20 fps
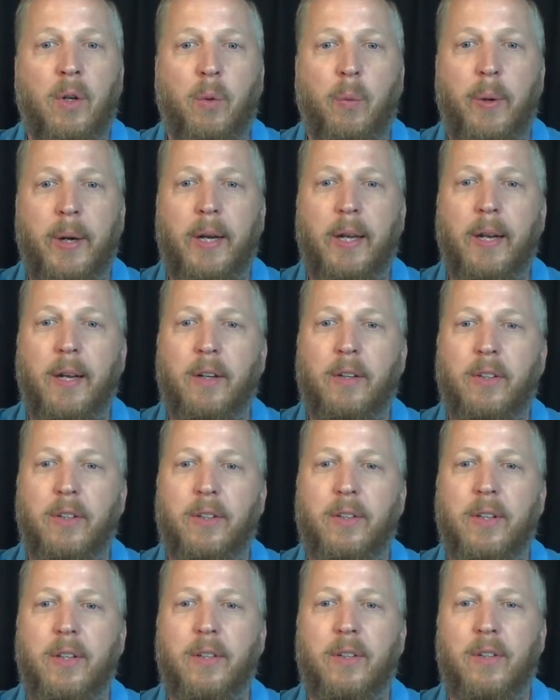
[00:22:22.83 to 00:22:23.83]
We can actually
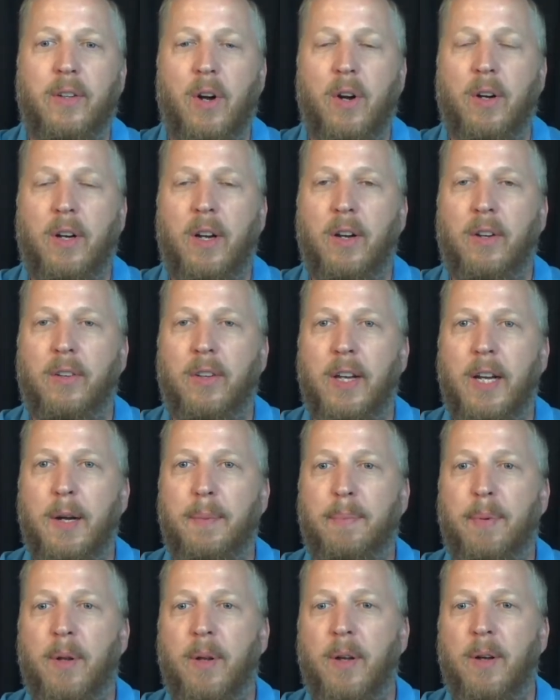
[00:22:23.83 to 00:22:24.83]
see a stark
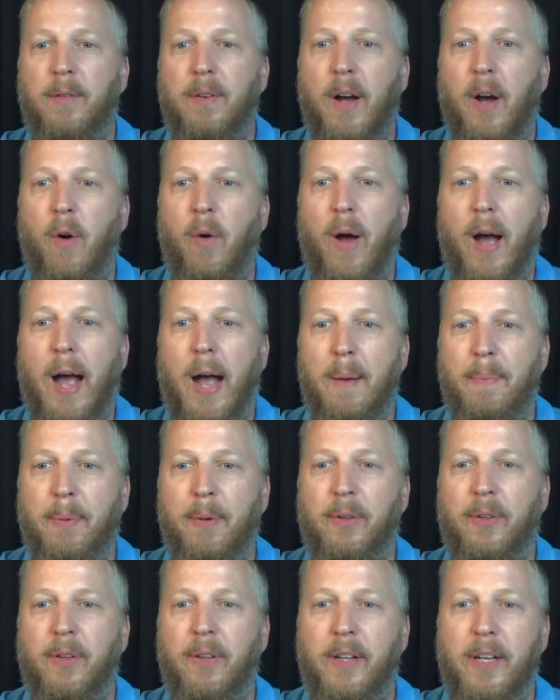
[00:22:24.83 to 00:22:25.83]
example of how
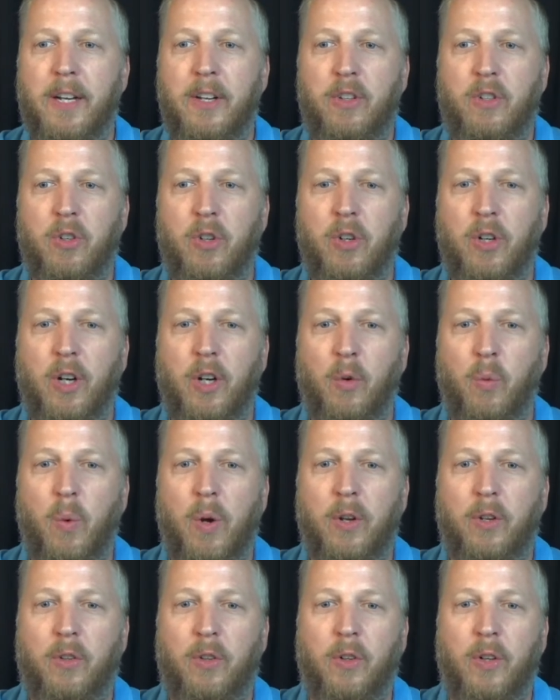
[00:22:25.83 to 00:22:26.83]
opposite Eastern and
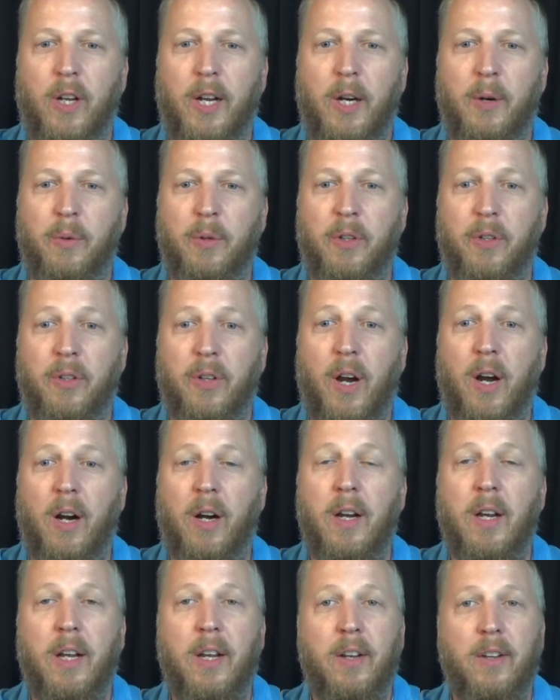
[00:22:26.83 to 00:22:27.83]
Western languages
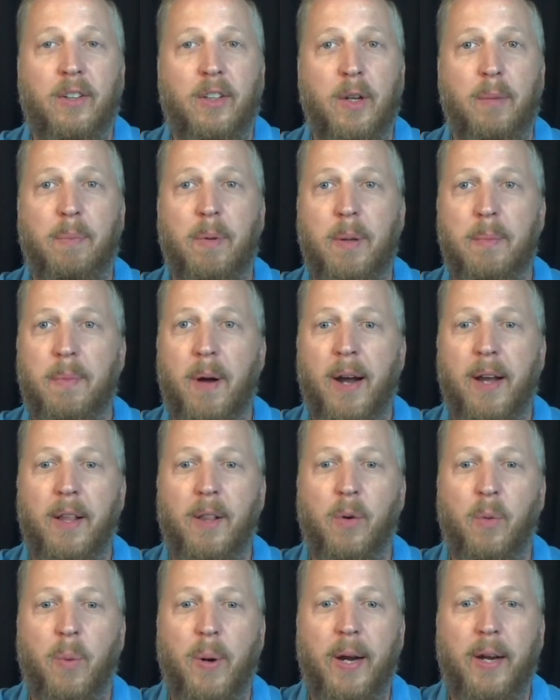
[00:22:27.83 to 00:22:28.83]
are simply by
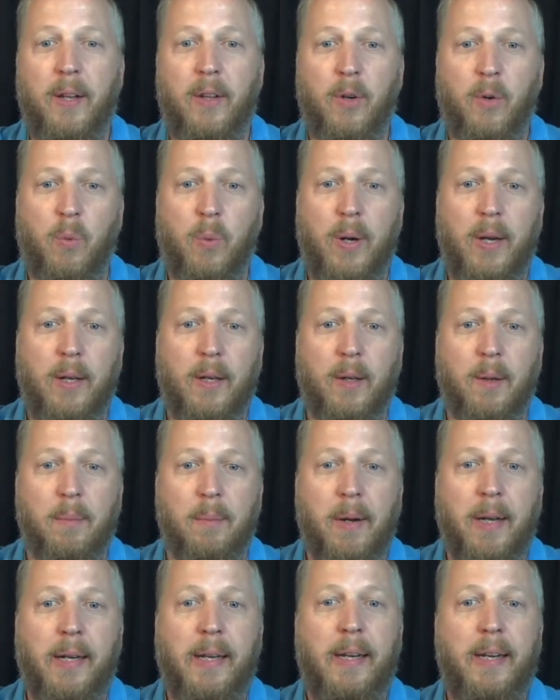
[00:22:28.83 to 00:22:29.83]
the way they're written.
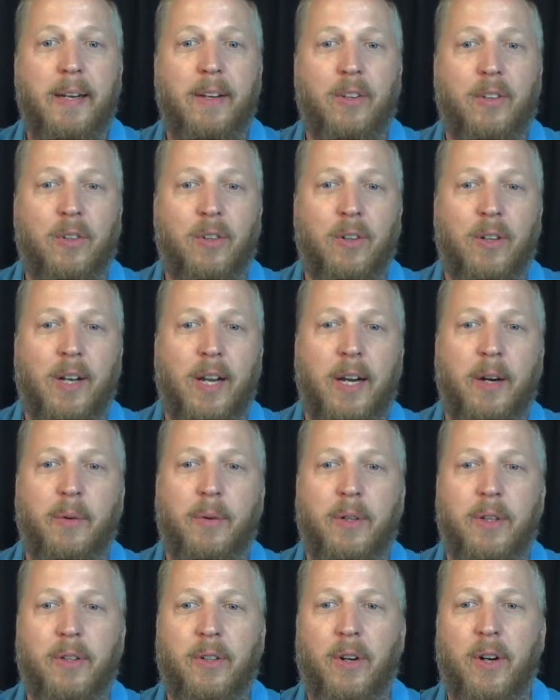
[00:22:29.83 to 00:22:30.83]
Many Eastern
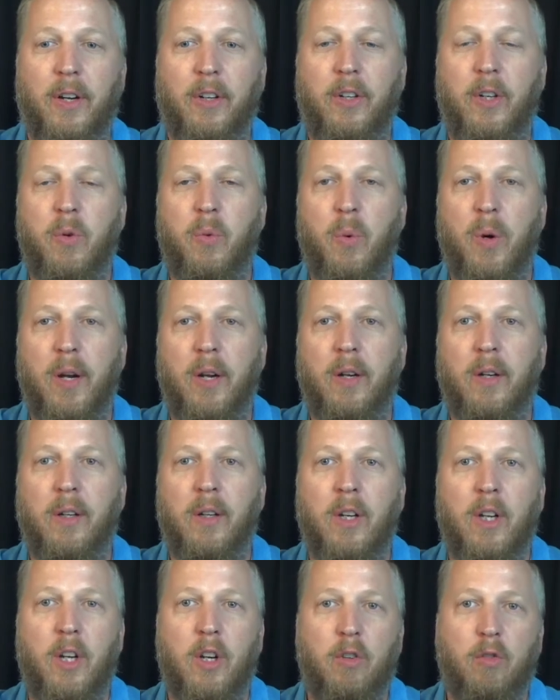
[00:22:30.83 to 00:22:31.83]
languages are actually written
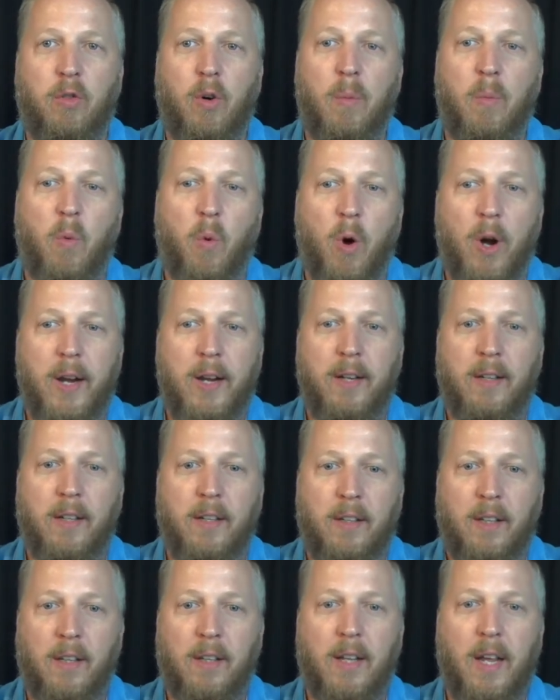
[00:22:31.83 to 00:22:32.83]
from right
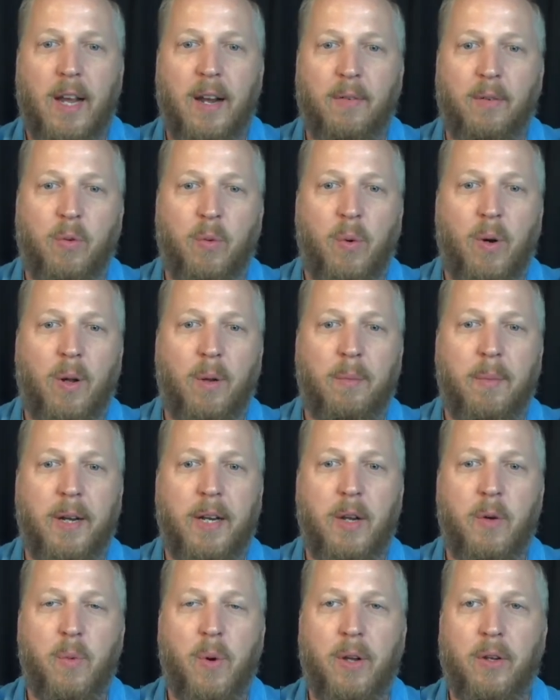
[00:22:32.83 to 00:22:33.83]
to left, while
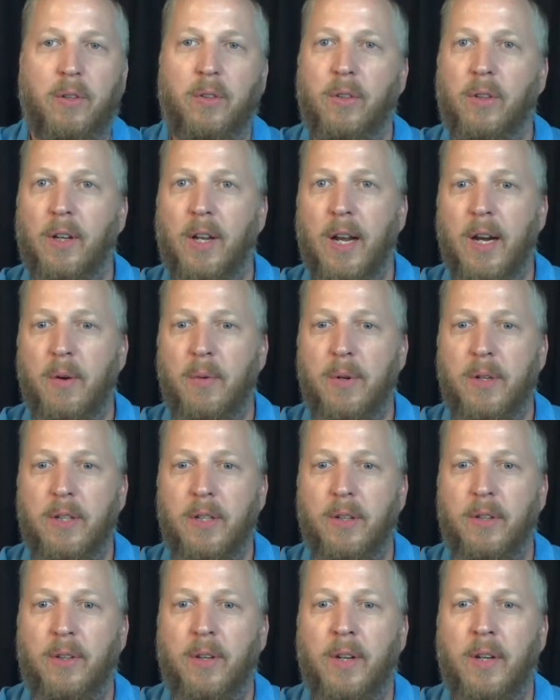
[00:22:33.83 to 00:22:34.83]
many Western
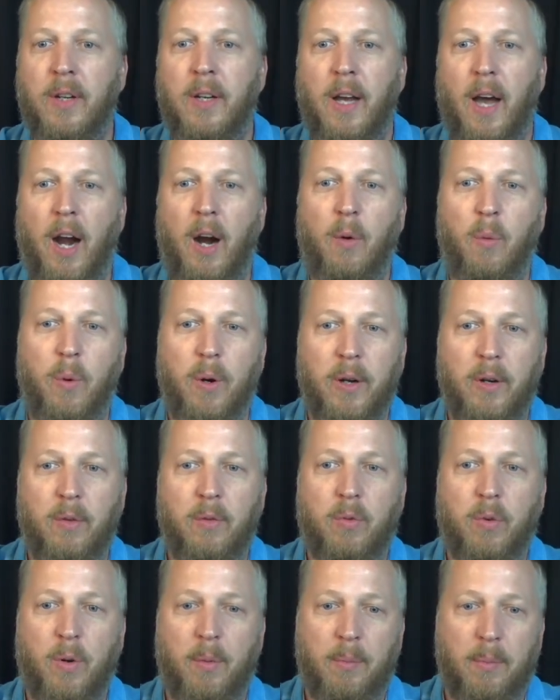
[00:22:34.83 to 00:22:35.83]
languages are written
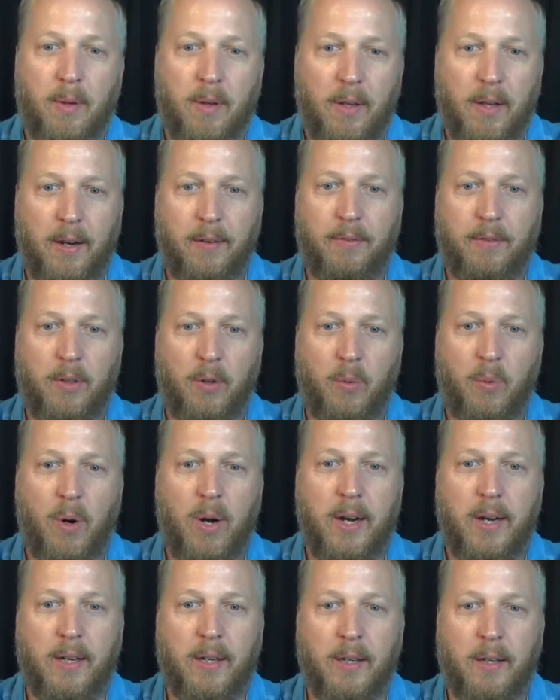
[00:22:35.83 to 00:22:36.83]
from left to
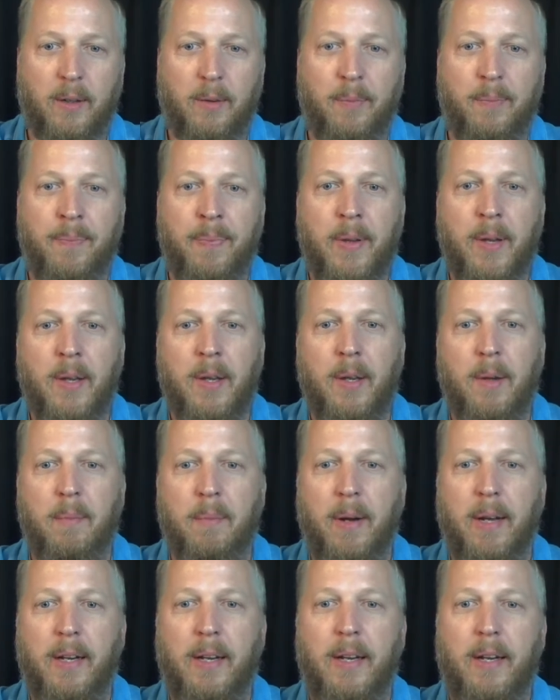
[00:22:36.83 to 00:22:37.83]
right. And
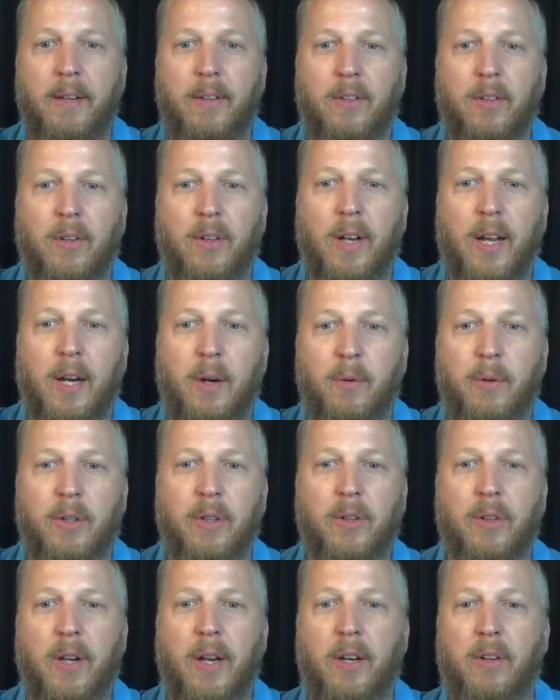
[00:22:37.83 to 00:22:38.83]
many Eastern
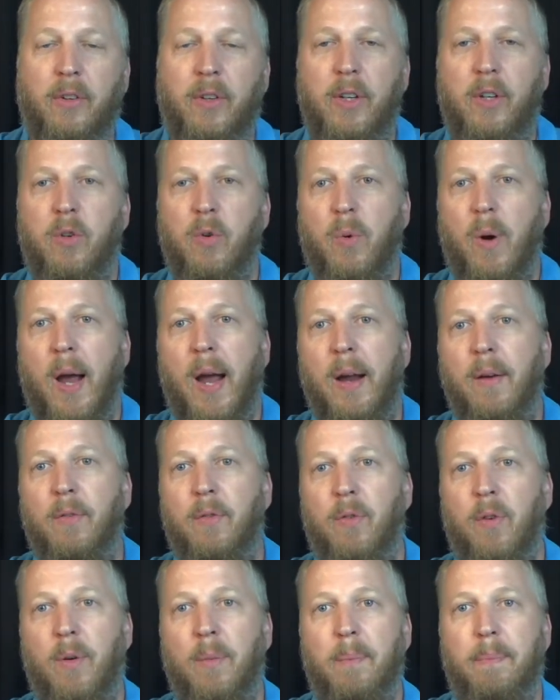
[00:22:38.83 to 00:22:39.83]
languages actually derive
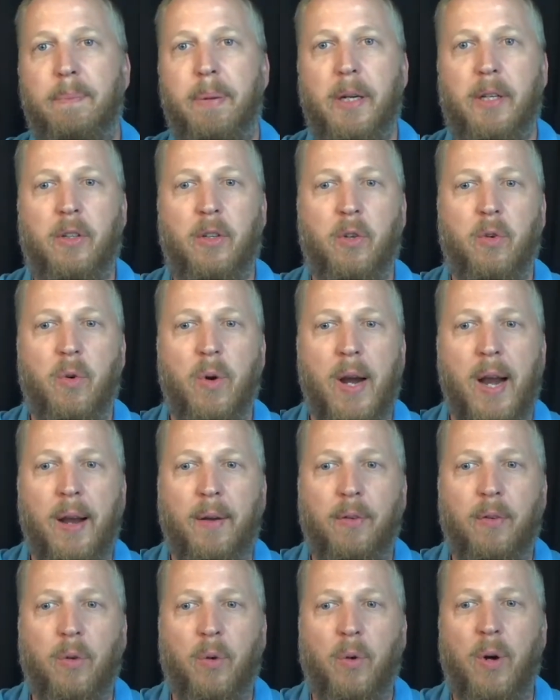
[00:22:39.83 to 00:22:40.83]
from
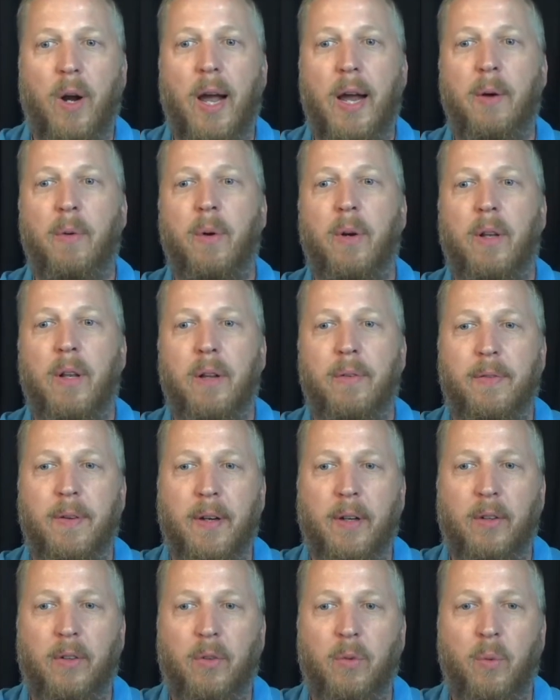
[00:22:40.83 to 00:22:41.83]
pictographs or
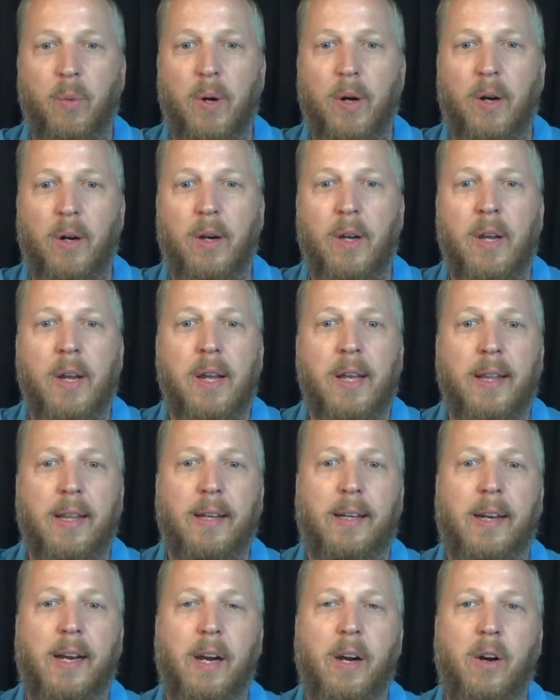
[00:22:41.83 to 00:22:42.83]
hieroglyphics, where
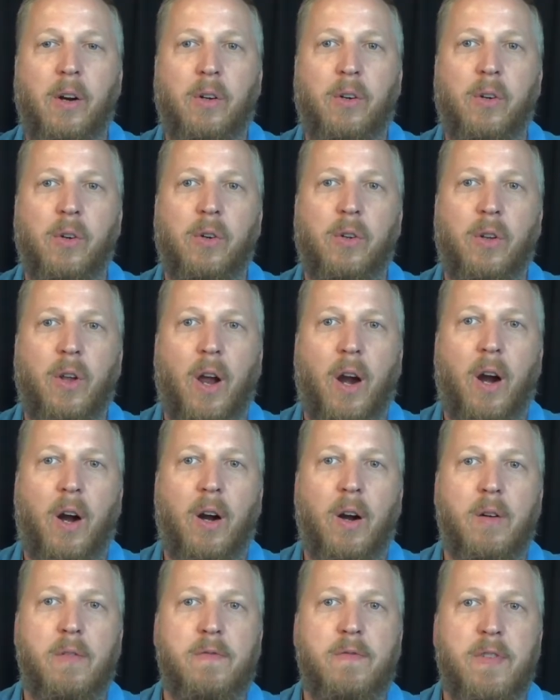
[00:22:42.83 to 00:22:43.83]
the characters
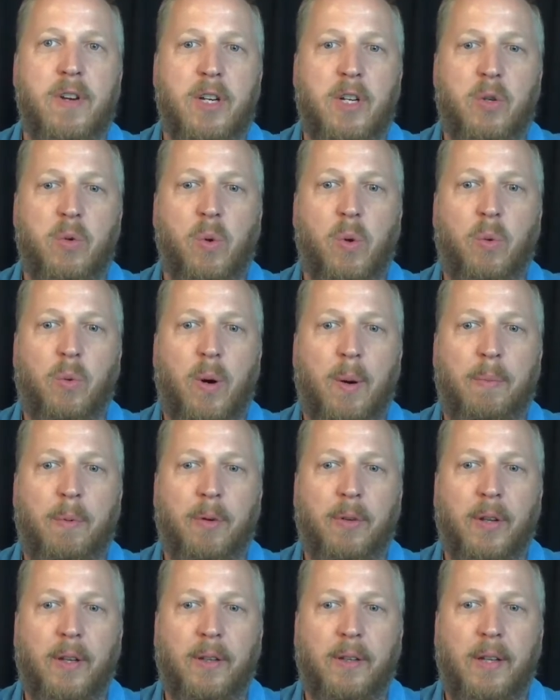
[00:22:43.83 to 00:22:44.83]
are a visual
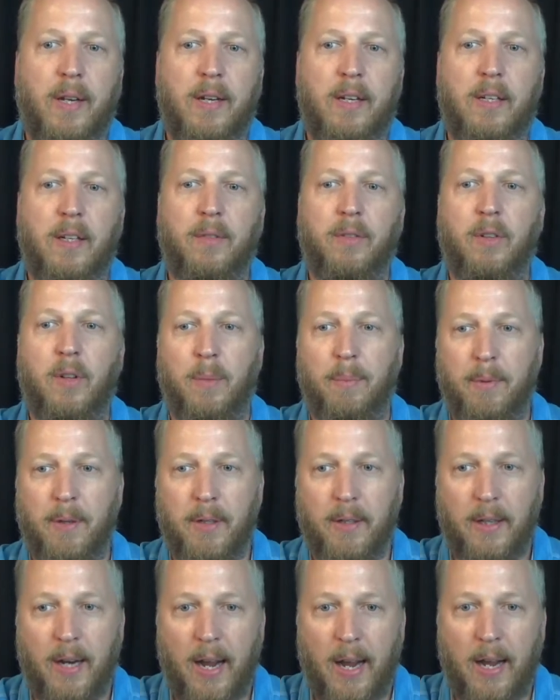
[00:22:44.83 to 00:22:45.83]
representation of
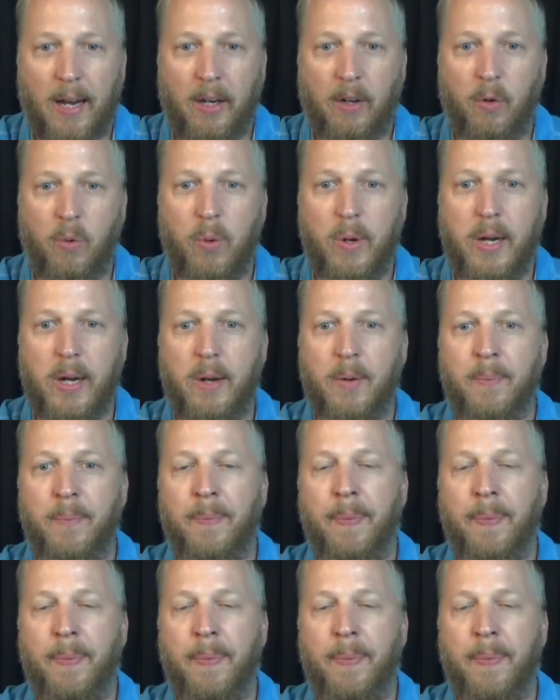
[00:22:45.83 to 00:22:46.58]
something concrete,